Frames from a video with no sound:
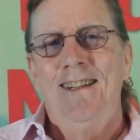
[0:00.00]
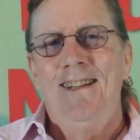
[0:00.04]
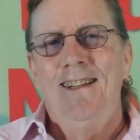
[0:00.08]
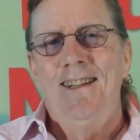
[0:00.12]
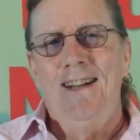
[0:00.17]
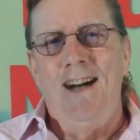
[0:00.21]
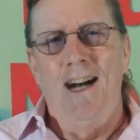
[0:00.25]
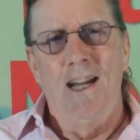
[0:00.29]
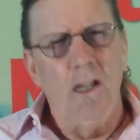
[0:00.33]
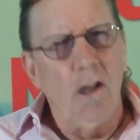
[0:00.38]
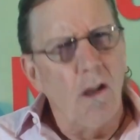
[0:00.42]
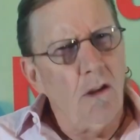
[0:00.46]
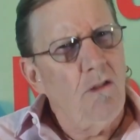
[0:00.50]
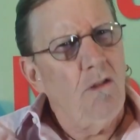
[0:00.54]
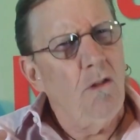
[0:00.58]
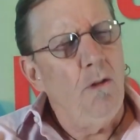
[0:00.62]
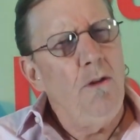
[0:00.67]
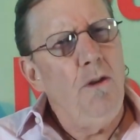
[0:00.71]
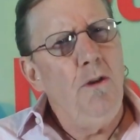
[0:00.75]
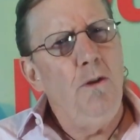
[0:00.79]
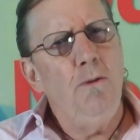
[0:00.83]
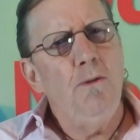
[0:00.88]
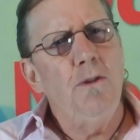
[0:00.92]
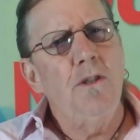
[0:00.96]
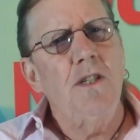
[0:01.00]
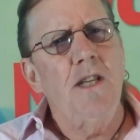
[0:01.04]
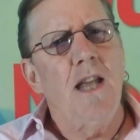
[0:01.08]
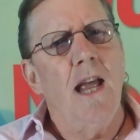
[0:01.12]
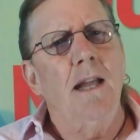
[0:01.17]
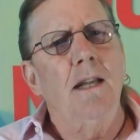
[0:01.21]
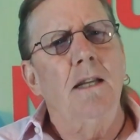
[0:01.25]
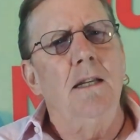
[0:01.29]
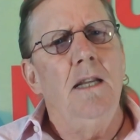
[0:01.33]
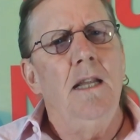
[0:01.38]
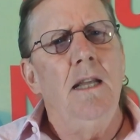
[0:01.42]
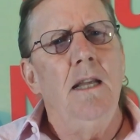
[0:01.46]
I also use
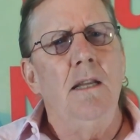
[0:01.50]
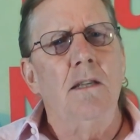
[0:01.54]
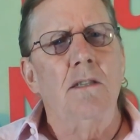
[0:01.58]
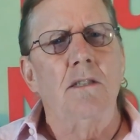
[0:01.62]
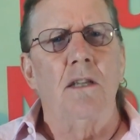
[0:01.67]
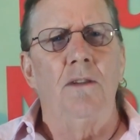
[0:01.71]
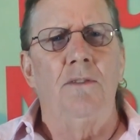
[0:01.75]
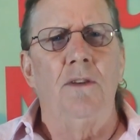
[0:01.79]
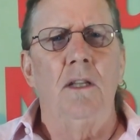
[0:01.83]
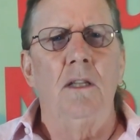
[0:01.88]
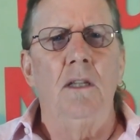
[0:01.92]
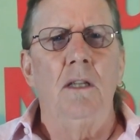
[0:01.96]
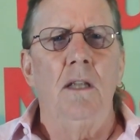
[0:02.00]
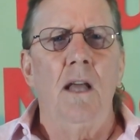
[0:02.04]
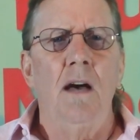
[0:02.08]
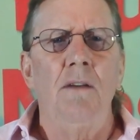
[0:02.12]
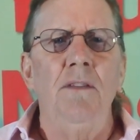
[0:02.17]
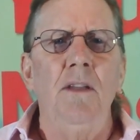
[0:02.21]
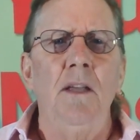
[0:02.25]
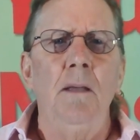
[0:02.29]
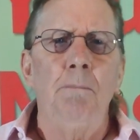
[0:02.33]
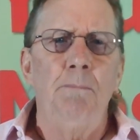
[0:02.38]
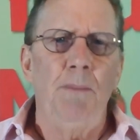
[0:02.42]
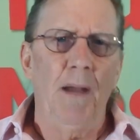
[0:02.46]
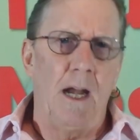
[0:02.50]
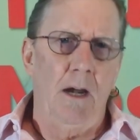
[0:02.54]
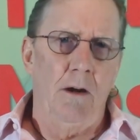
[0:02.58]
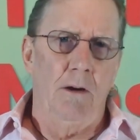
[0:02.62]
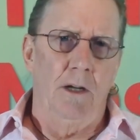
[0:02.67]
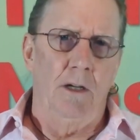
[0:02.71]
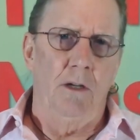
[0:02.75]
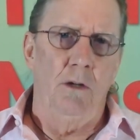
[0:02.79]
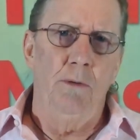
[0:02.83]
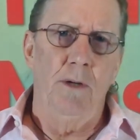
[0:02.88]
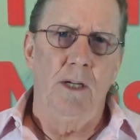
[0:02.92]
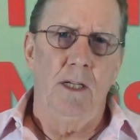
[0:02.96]
techniques of a loving
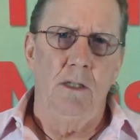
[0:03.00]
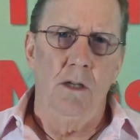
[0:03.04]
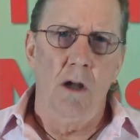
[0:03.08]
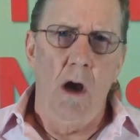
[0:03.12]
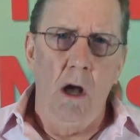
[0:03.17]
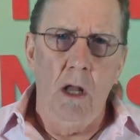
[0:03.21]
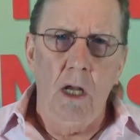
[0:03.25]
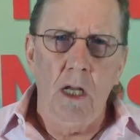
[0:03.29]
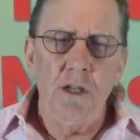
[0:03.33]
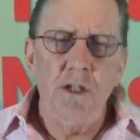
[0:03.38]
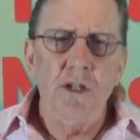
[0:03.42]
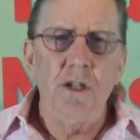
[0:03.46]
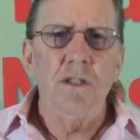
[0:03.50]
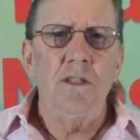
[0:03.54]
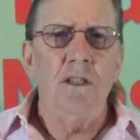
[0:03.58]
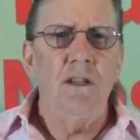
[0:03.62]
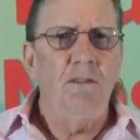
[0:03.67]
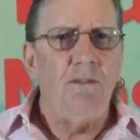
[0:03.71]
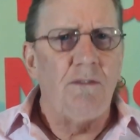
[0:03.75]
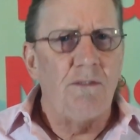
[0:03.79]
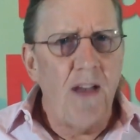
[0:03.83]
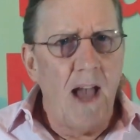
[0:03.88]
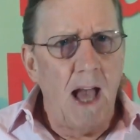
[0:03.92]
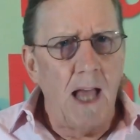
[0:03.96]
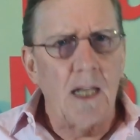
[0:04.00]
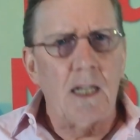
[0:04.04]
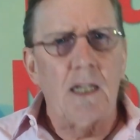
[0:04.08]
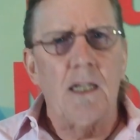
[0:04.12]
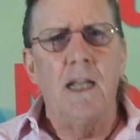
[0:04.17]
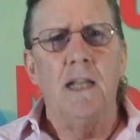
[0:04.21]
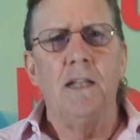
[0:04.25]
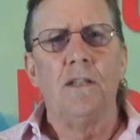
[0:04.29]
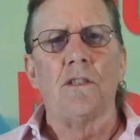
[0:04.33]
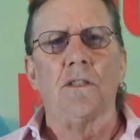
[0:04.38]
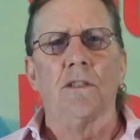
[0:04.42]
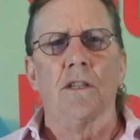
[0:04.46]
parent who acknowledges and
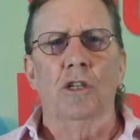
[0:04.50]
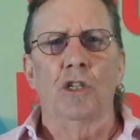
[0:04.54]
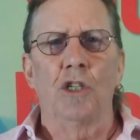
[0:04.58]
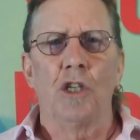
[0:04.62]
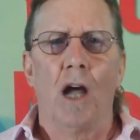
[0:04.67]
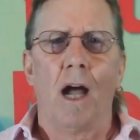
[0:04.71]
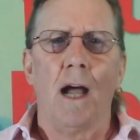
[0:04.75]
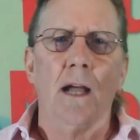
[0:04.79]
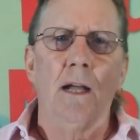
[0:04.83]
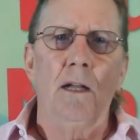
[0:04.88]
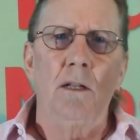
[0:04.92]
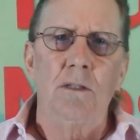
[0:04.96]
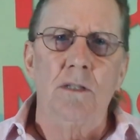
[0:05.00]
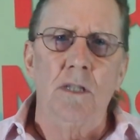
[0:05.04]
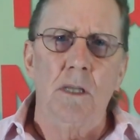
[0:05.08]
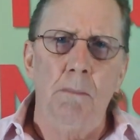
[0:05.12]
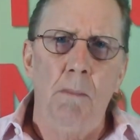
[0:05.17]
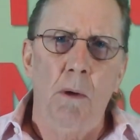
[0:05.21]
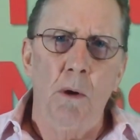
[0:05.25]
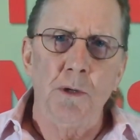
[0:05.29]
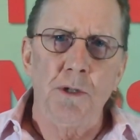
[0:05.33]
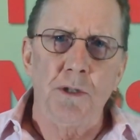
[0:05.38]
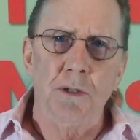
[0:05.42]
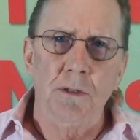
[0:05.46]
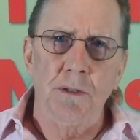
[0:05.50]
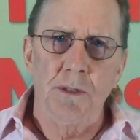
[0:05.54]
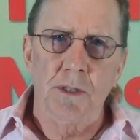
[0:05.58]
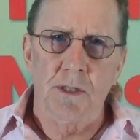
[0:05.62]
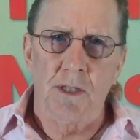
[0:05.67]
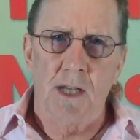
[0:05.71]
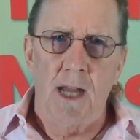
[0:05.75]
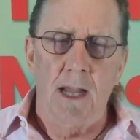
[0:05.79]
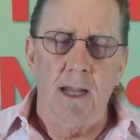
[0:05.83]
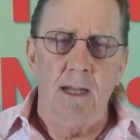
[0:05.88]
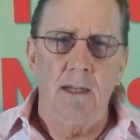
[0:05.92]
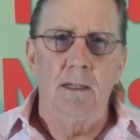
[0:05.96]
validates the child's emotional
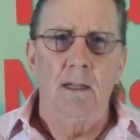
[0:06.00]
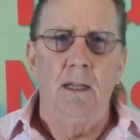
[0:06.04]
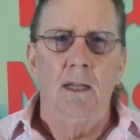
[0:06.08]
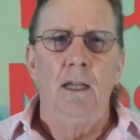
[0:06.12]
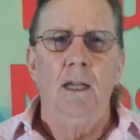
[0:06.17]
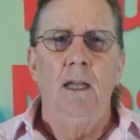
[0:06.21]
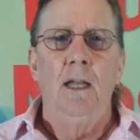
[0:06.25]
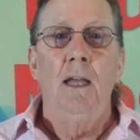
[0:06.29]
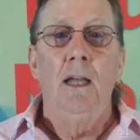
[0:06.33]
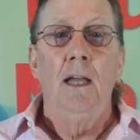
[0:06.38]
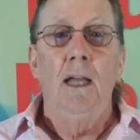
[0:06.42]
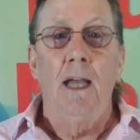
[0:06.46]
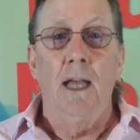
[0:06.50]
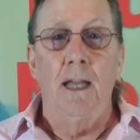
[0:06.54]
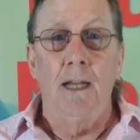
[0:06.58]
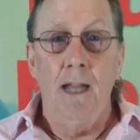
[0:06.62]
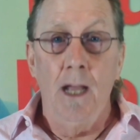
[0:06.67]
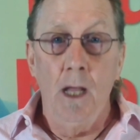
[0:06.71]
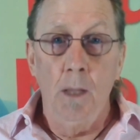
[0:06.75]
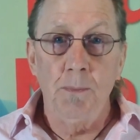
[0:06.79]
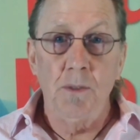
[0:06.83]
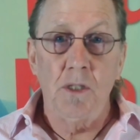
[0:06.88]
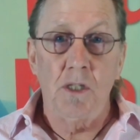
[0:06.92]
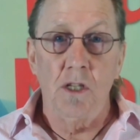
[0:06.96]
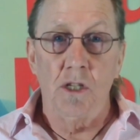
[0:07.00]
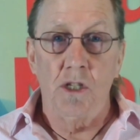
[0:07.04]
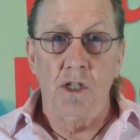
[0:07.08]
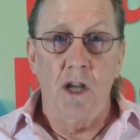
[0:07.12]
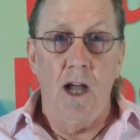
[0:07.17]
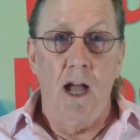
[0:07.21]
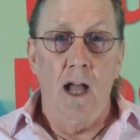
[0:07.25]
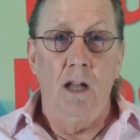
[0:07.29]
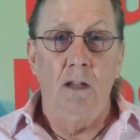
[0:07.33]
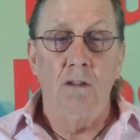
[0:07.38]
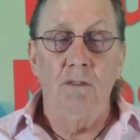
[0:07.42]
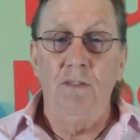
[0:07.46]
state and helps the
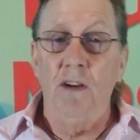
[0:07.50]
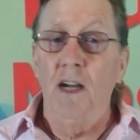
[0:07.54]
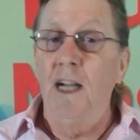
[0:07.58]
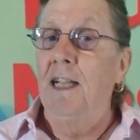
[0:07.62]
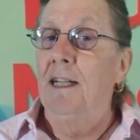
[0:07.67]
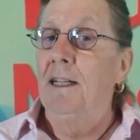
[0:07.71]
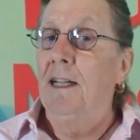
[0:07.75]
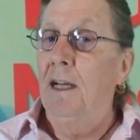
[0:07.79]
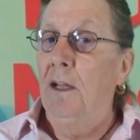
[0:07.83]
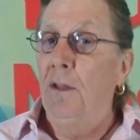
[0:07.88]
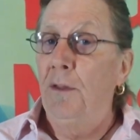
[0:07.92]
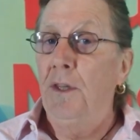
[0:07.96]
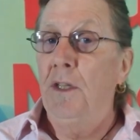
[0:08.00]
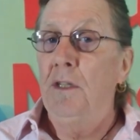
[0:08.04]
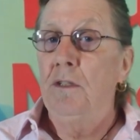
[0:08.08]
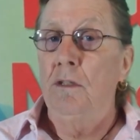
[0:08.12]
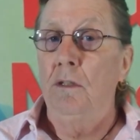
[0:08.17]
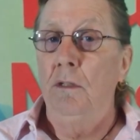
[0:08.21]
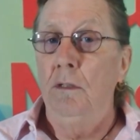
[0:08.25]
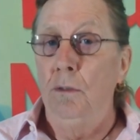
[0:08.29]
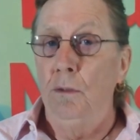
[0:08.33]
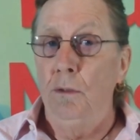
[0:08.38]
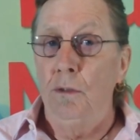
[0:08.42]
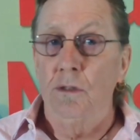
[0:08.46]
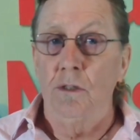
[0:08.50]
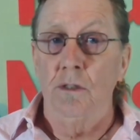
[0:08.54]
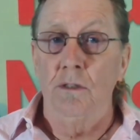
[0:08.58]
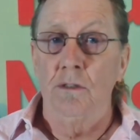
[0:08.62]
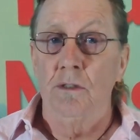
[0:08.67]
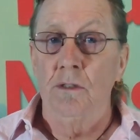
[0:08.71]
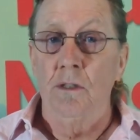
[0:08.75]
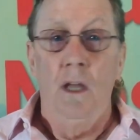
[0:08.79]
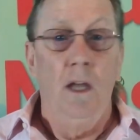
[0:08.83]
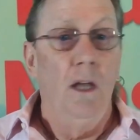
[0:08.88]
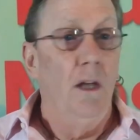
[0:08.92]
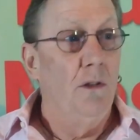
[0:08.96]
child find healthy
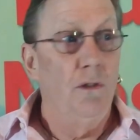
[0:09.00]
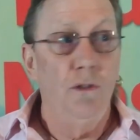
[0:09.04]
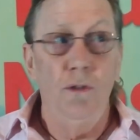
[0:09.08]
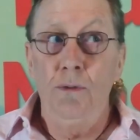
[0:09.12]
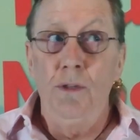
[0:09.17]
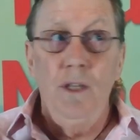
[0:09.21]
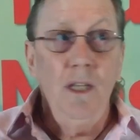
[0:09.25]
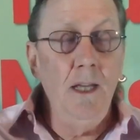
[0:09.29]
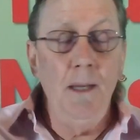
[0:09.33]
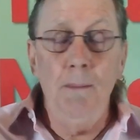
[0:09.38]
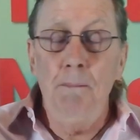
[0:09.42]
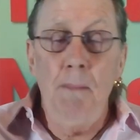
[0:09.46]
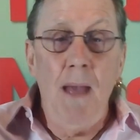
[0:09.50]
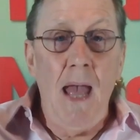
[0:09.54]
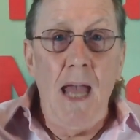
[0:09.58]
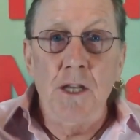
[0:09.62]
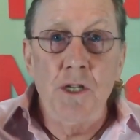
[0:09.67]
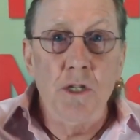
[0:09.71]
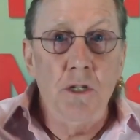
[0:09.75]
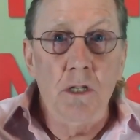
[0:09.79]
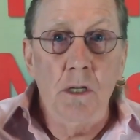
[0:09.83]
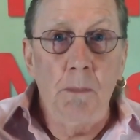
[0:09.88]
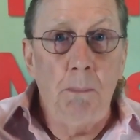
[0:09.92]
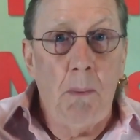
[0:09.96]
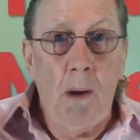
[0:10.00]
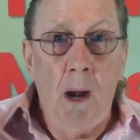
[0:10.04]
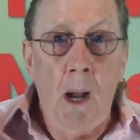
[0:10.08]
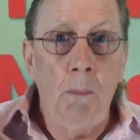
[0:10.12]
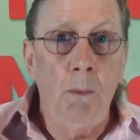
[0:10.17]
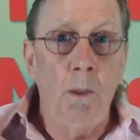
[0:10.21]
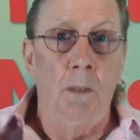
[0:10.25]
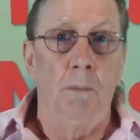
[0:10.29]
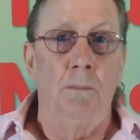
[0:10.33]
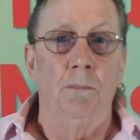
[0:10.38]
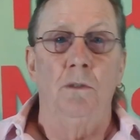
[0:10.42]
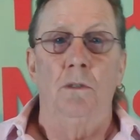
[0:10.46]
solutions to the imagined
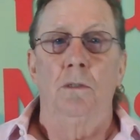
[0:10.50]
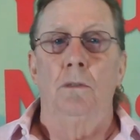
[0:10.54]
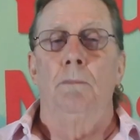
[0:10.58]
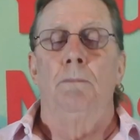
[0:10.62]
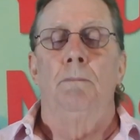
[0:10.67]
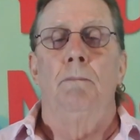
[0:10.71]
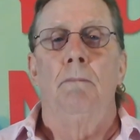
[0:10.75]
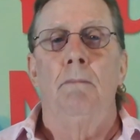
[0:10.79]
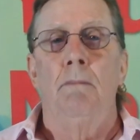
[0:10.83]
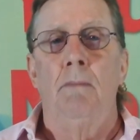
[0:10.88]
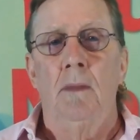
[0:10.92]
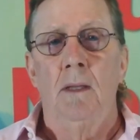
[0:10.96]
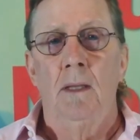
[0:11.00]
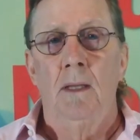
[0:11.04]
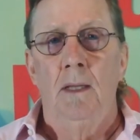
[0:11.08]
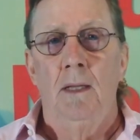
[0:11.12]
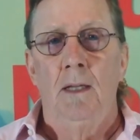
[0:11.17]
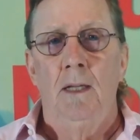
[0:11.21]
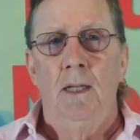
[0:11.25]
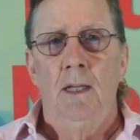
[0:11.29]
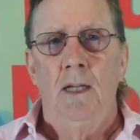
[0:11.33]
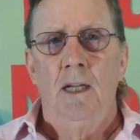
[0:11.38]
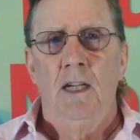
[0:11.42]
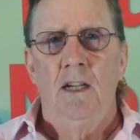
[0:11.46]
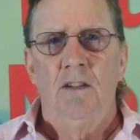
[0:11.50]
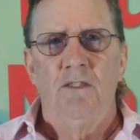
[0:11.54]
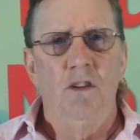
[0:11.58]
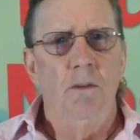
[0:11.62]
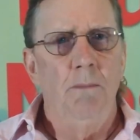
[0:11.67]
problems. For